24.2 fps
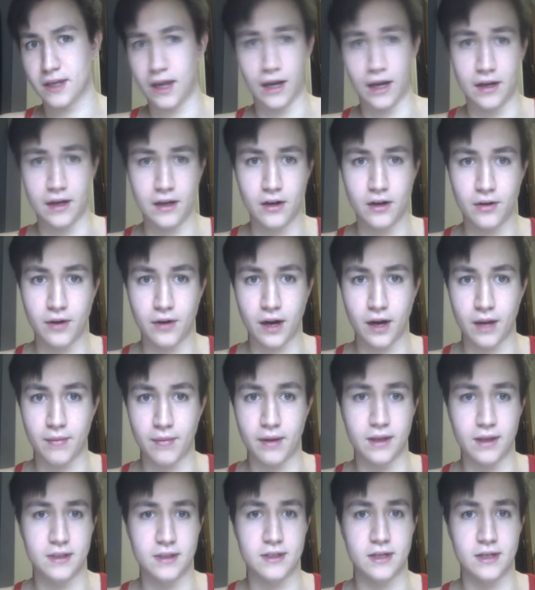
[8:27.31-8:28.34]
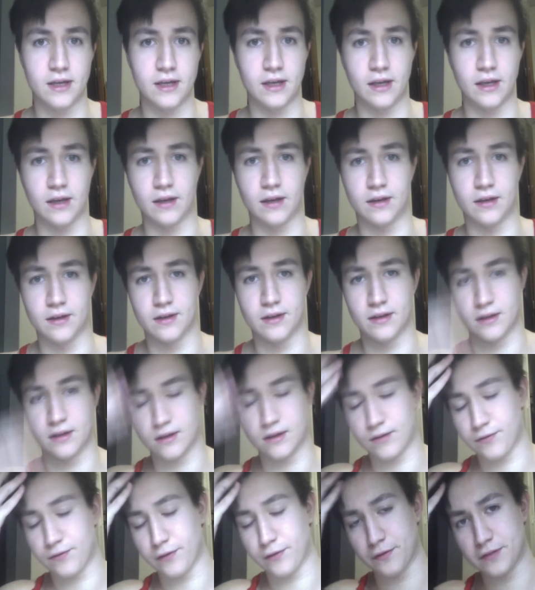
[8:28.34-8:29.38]
Candito recommends taking
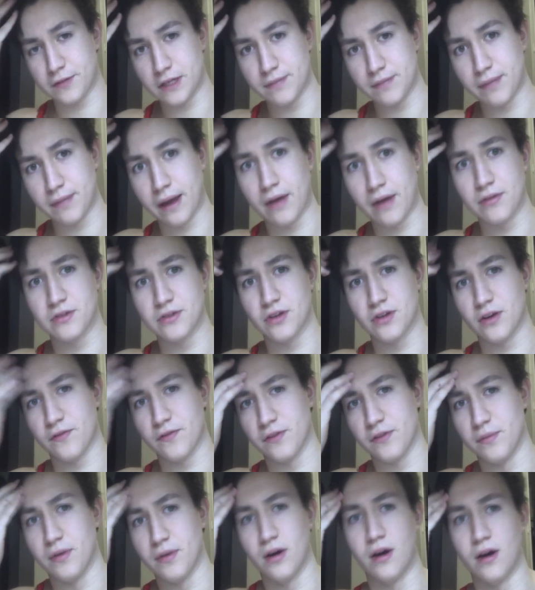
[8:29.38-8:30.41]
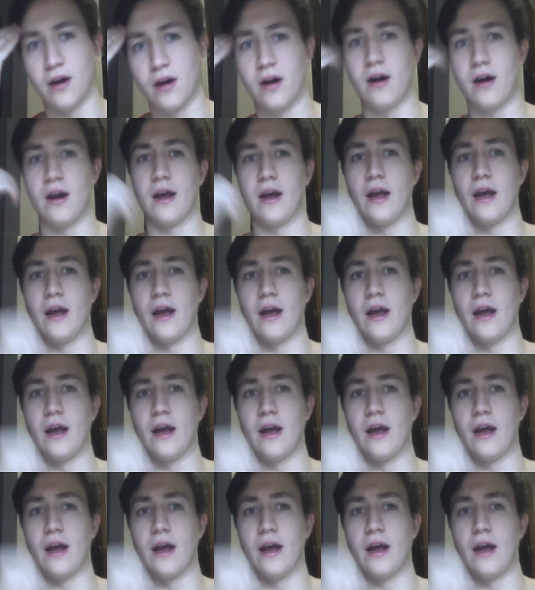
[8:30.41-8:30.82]
15 pounds off the bar